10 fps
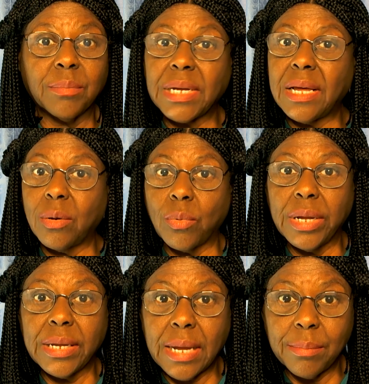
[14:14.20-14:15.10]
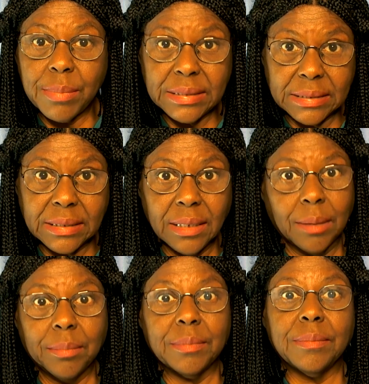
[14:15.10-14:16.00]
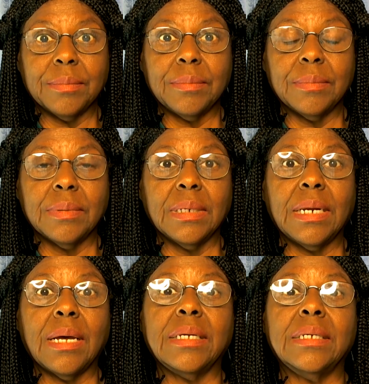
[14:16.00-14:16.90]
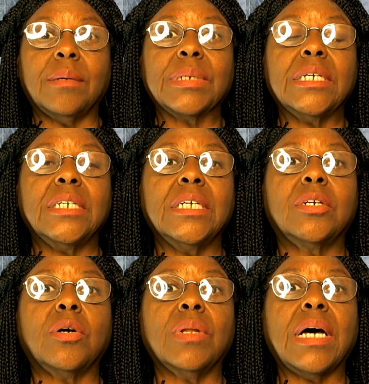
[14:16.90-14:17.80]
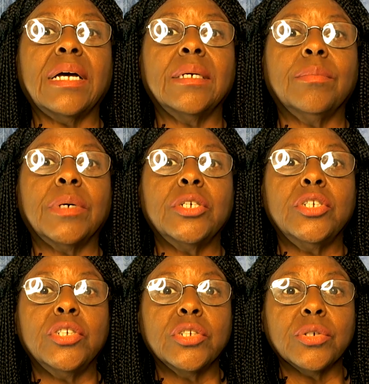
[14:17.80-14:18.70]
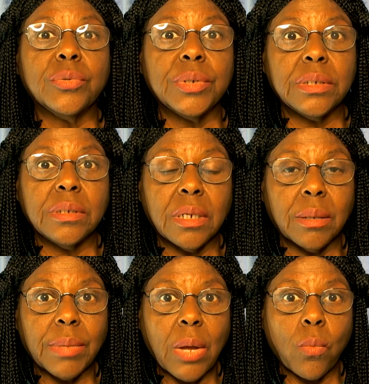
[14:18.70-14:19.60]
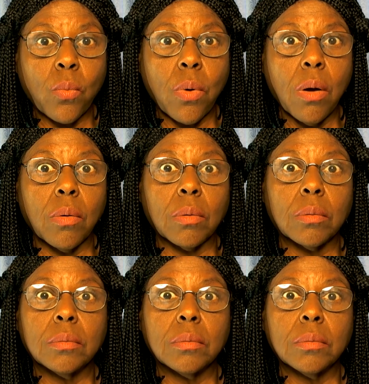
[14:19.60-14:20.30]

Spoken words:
kind of way, I messed up. And I ended up getting E. coli in my urine. And I'm like, whoa.